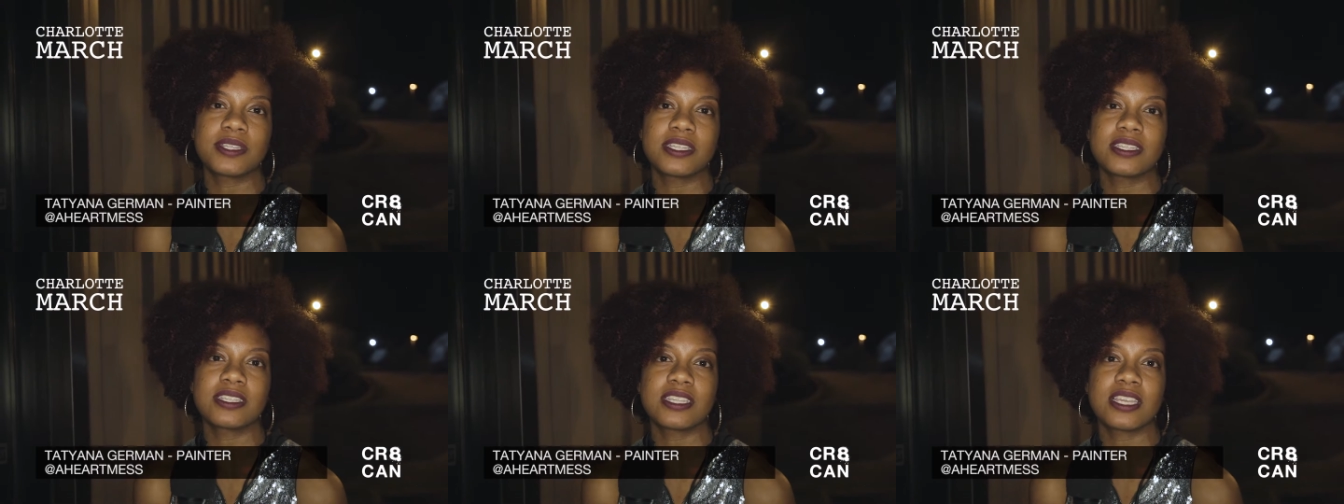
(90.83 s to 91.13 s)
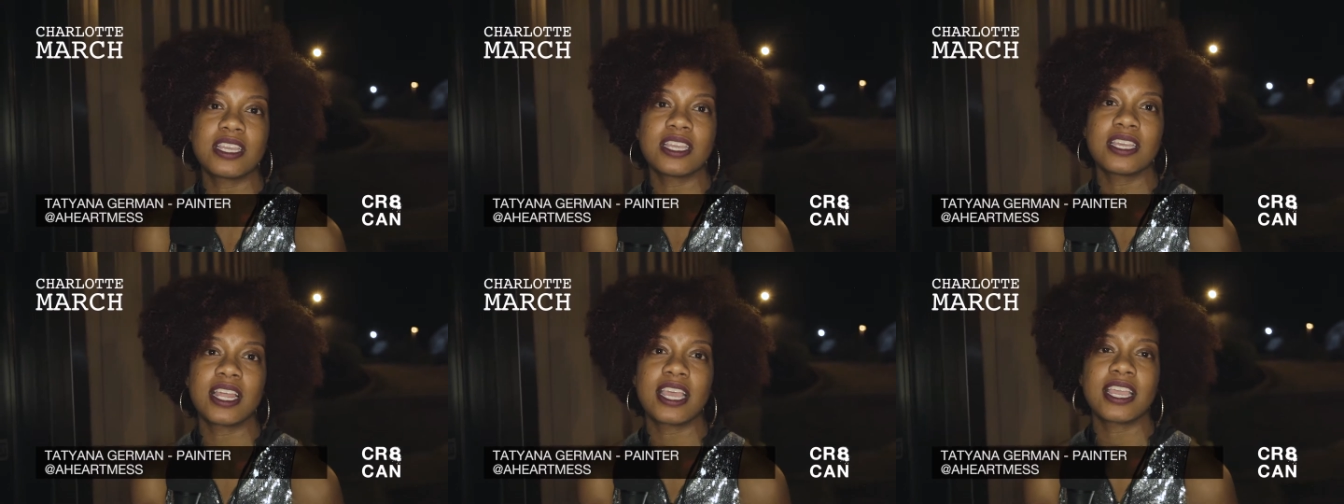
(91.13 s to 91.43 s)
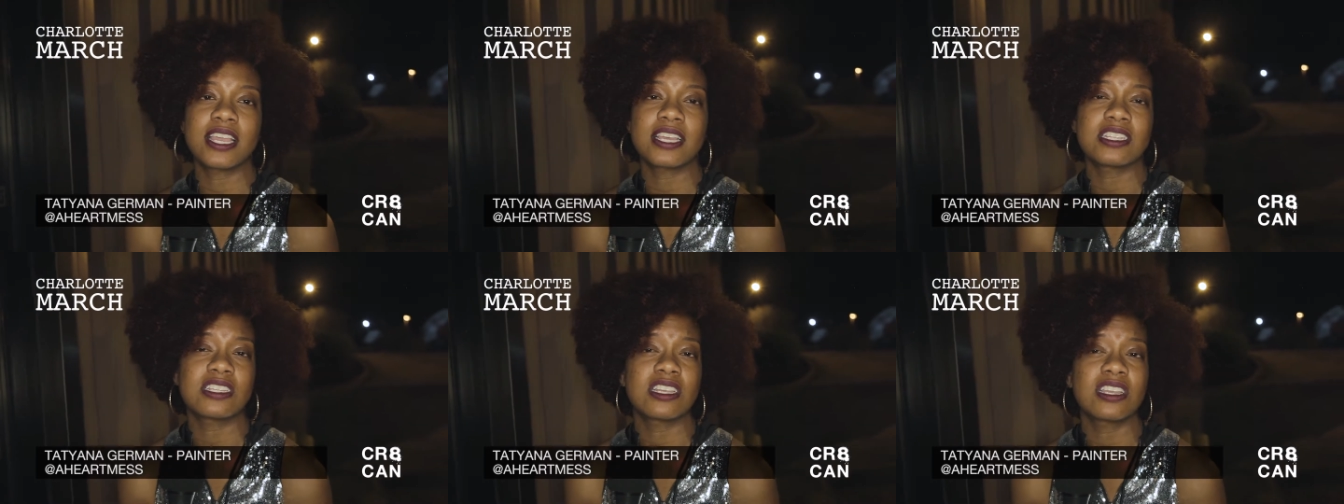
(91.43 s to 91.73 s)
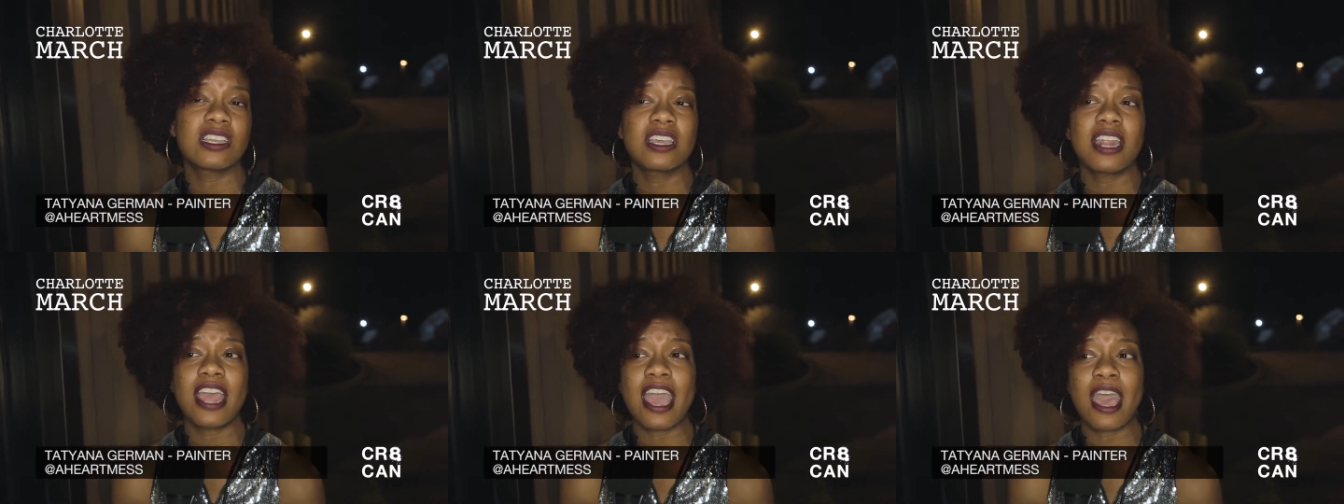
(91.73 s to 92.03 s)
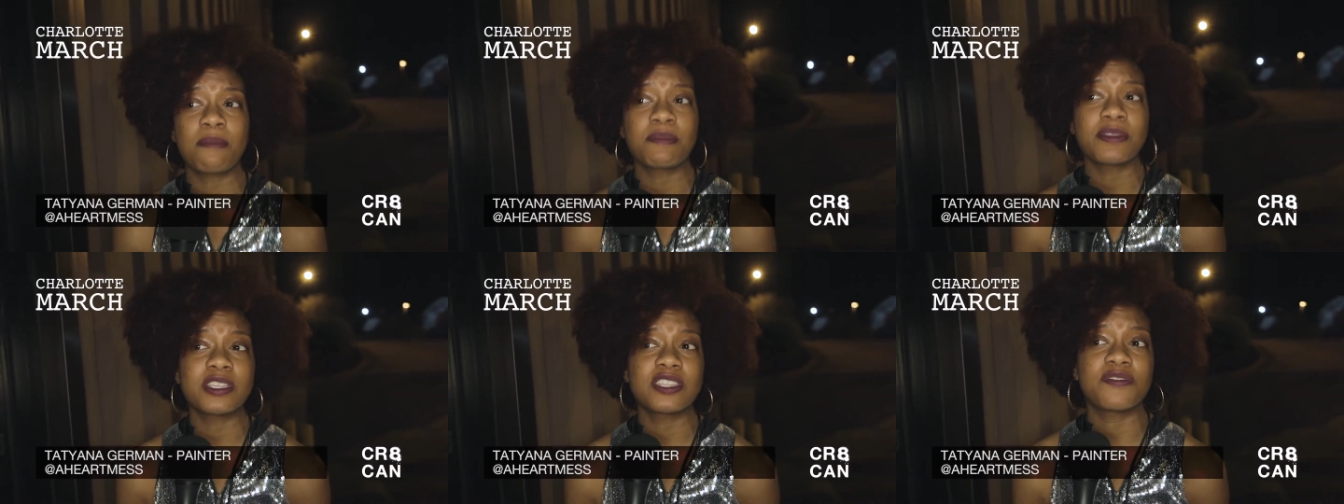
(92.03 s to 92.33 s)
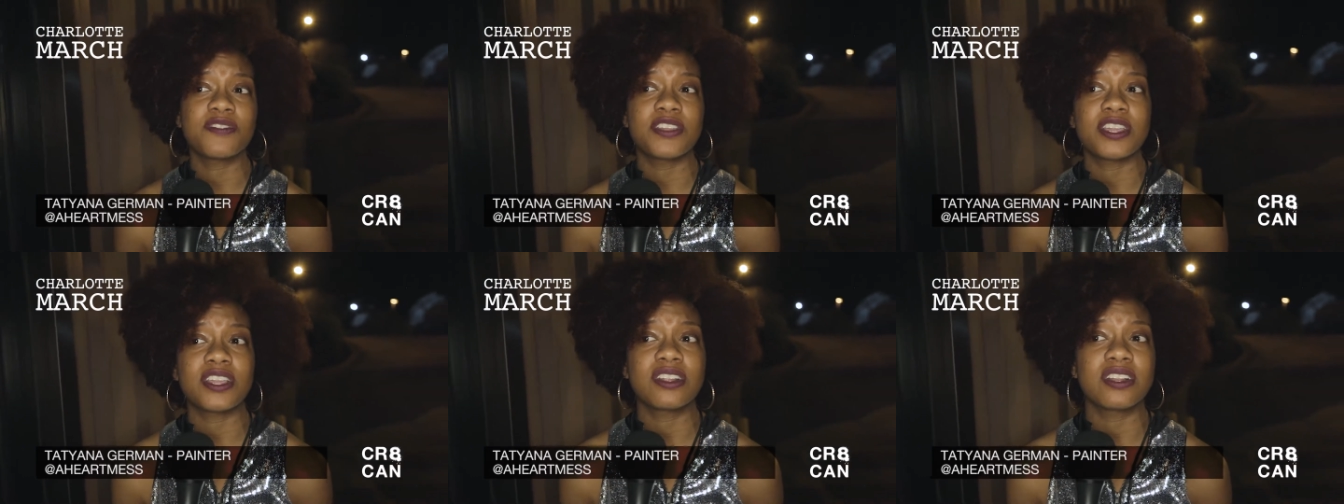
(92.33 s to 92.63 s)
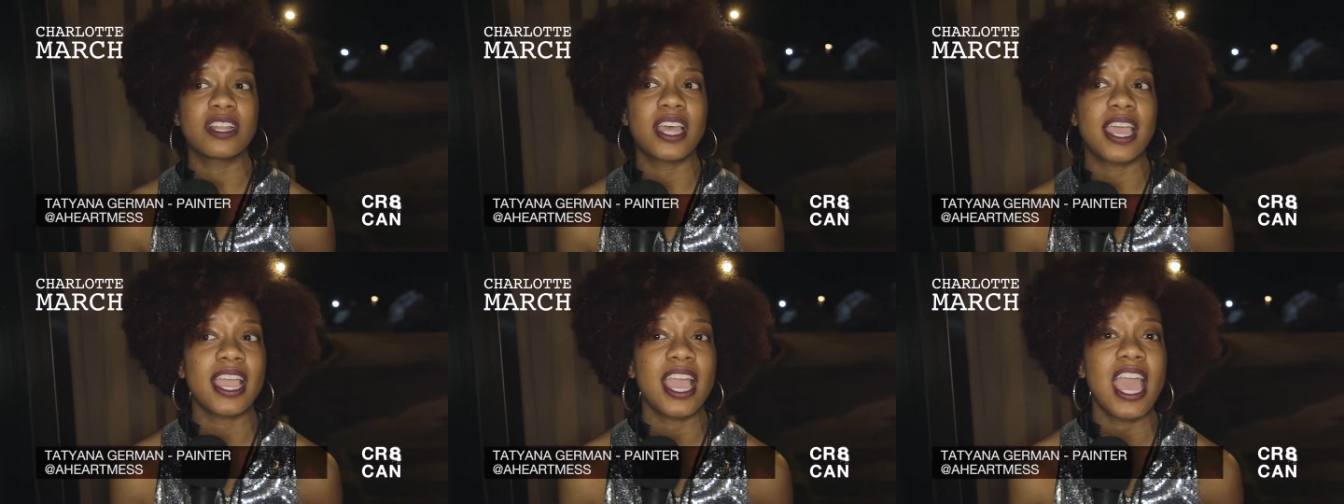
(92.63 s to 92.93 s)
to see like it's a good atmosphere
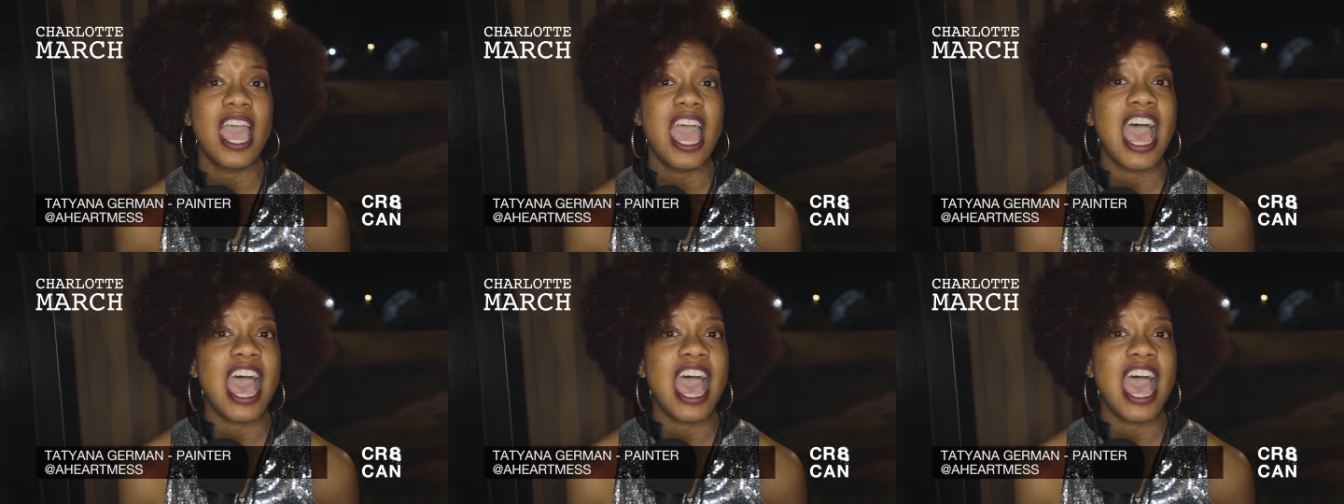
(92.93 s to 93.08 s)
like